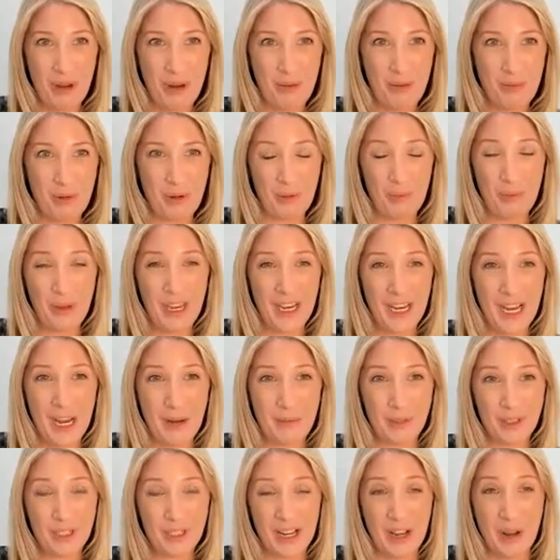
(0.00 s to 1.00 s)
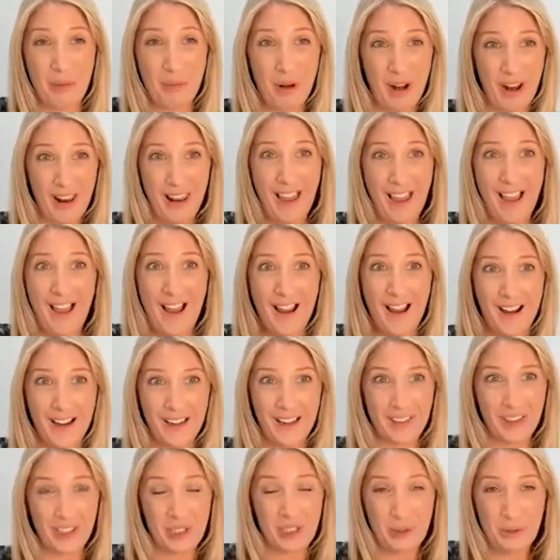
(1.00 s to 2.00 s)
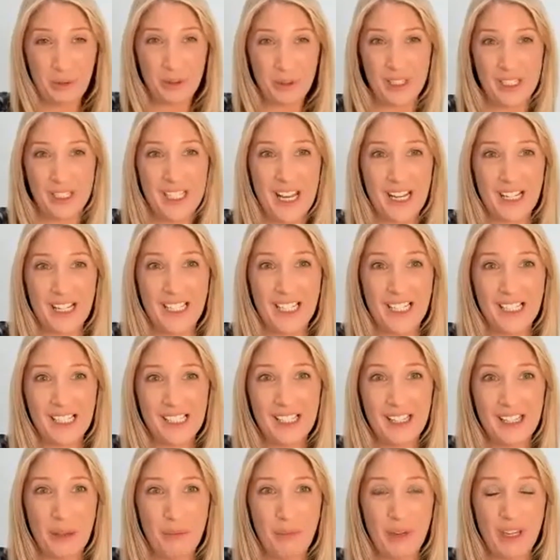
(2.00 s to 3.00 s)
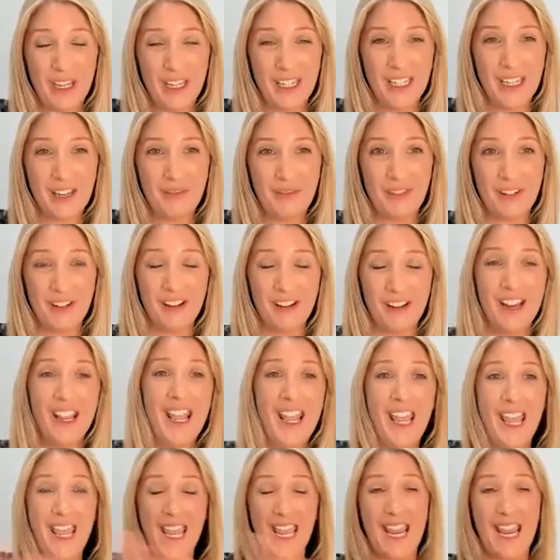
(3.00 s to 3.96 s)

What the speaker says: people being able to apply the tools and techniques that they're being given